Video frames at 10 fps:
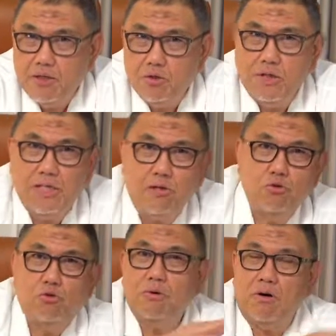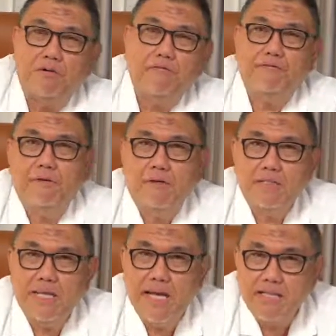So in a room of
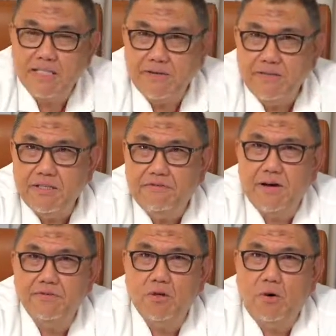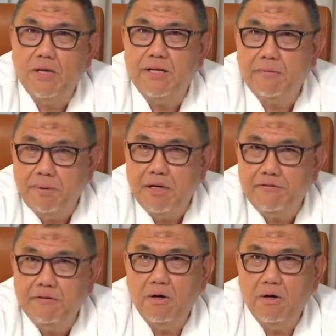10 75-year-old and above,